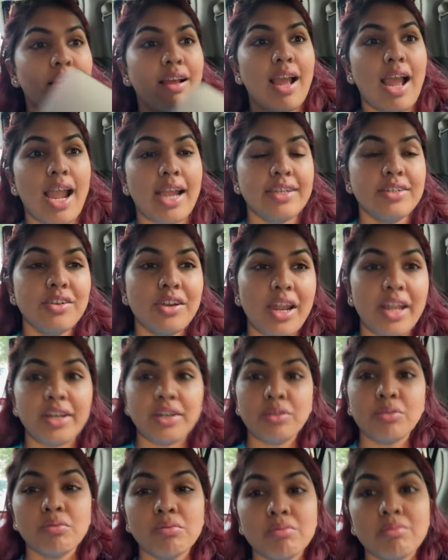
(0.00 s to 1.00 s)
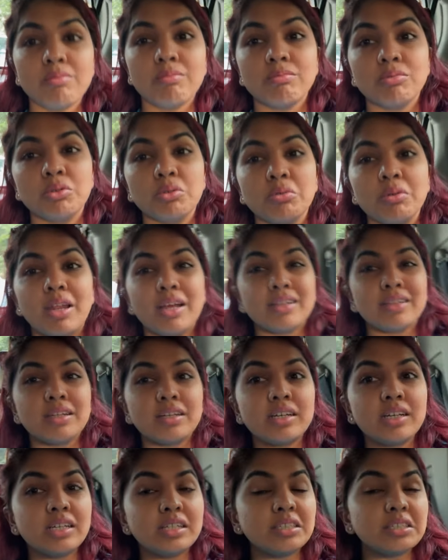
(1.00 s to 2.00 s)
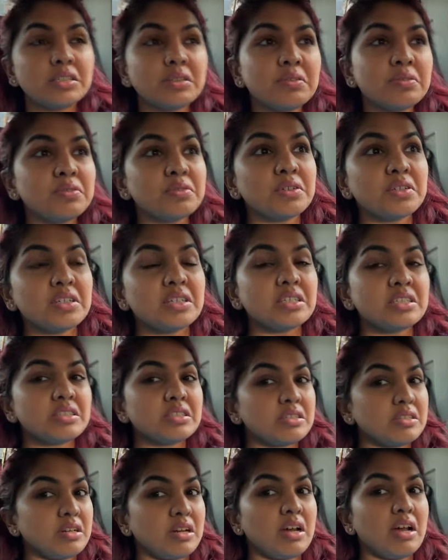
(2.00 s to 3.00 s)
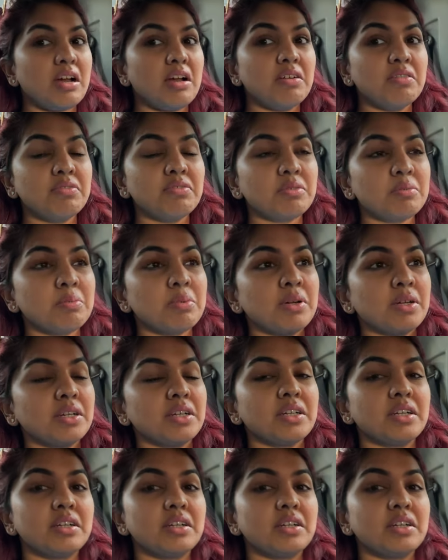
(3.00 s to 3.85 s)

I try to do like at least the first draft, but